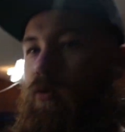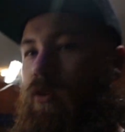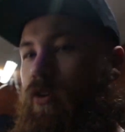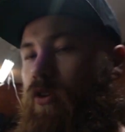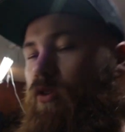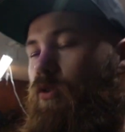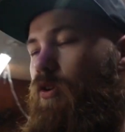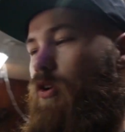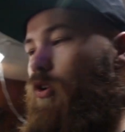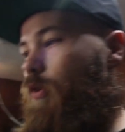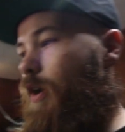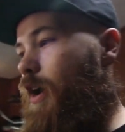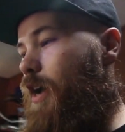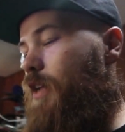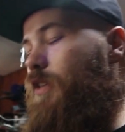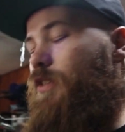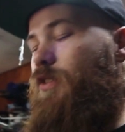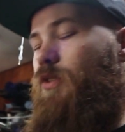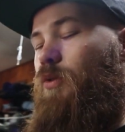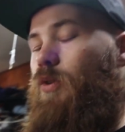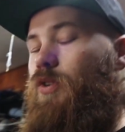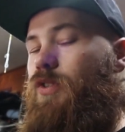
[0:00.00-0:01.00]
wanting to do a
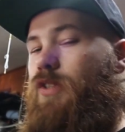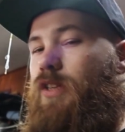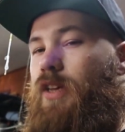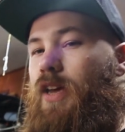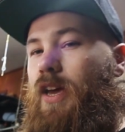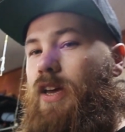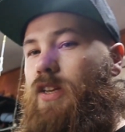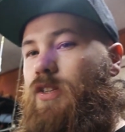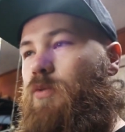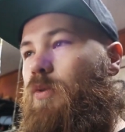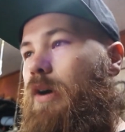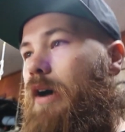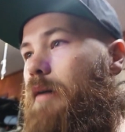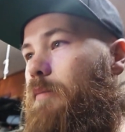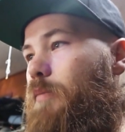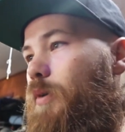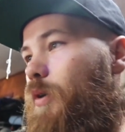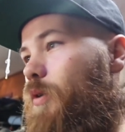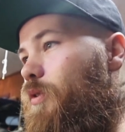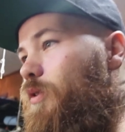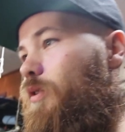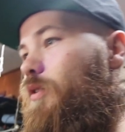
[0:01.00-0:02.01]
crowdsourced K-swap
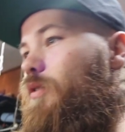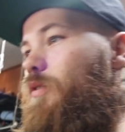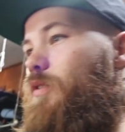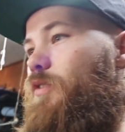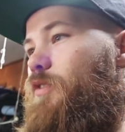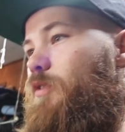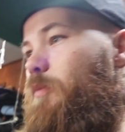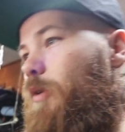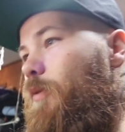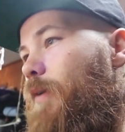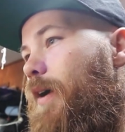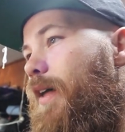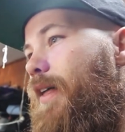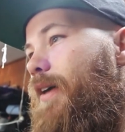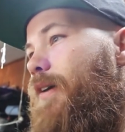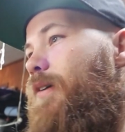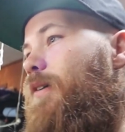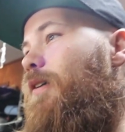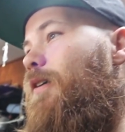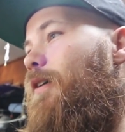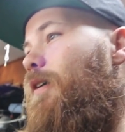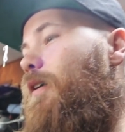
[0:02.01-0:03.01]
motor. It's gonna be a rally
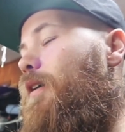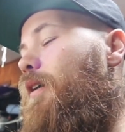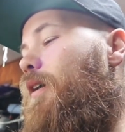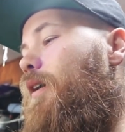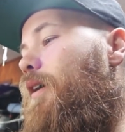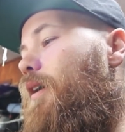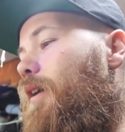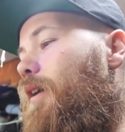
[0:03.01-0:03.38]
car.